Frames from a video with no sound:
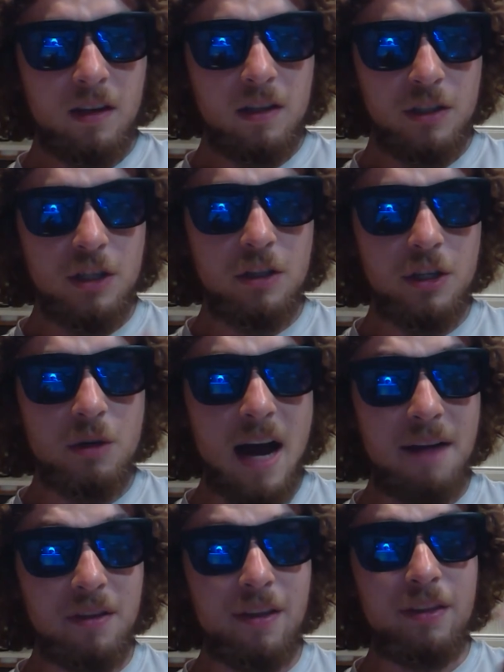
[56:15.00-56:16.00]
Do you
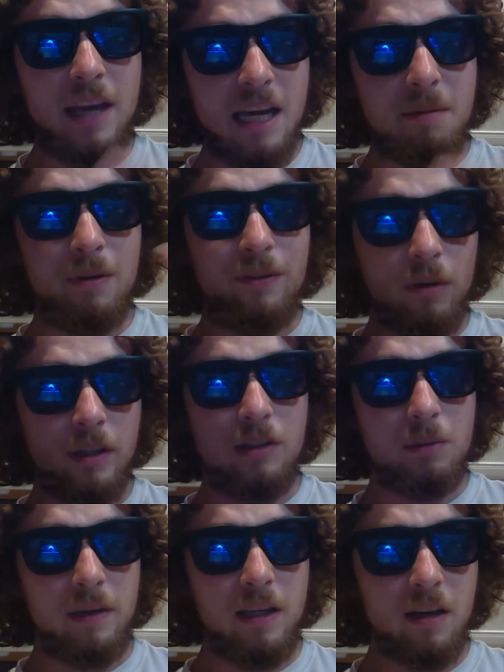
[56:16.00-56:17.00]
have to think before you
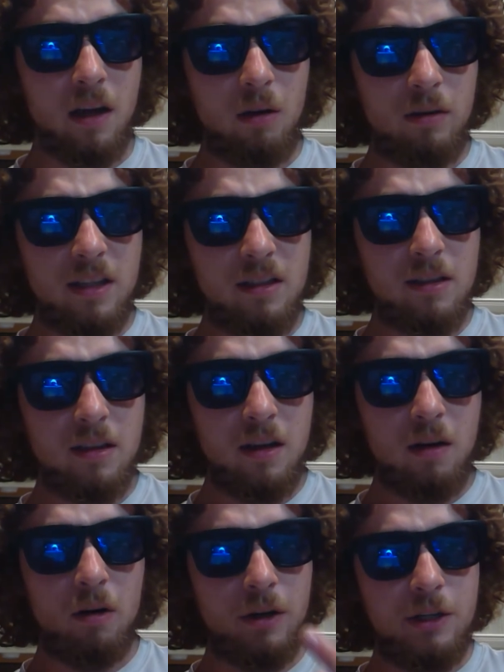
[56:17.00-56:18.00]
speak always?
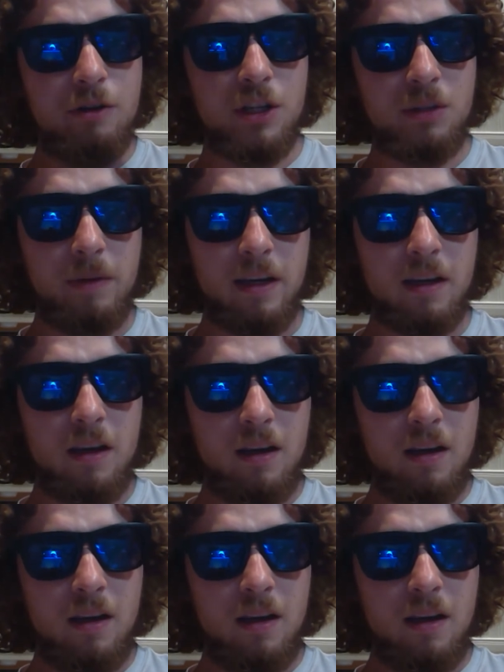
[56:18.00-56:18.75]
Or do you just speak?